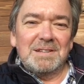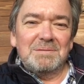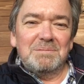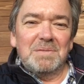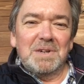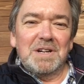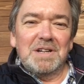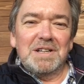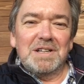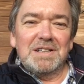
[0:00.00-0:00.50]

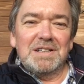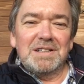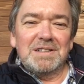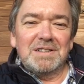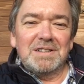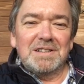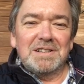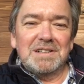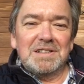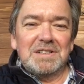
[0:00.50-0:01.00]
my
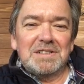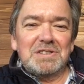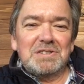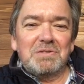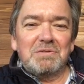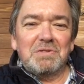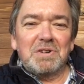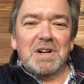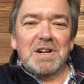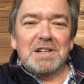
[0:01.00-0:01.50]

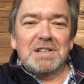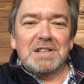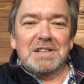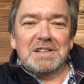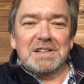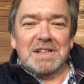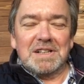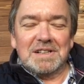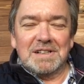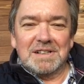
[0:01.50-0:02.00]
latest
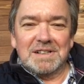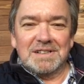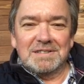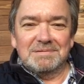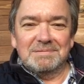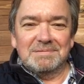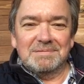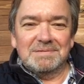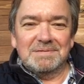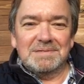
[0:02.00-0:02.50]
friend here,
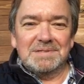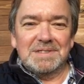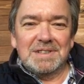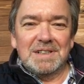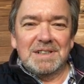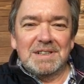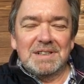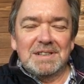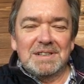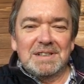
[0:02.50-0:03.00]

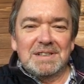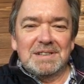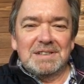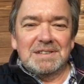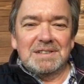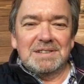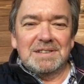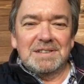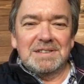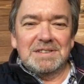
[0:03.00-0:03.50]

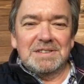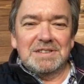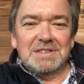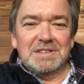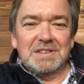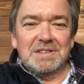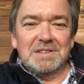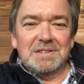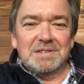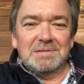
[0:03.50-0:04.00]

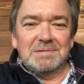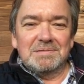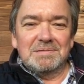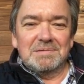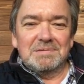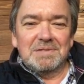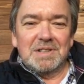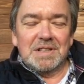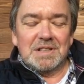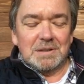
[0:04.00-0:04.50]
it's a
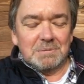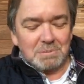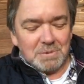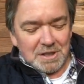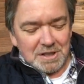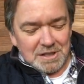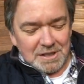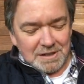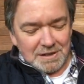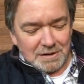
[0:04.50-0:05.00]
very
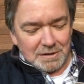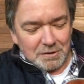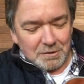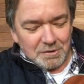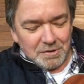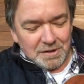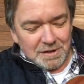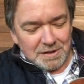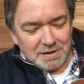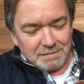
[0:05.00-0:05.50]
pretty
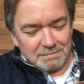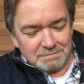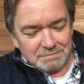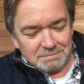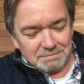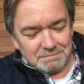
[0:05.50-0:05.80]
little thing.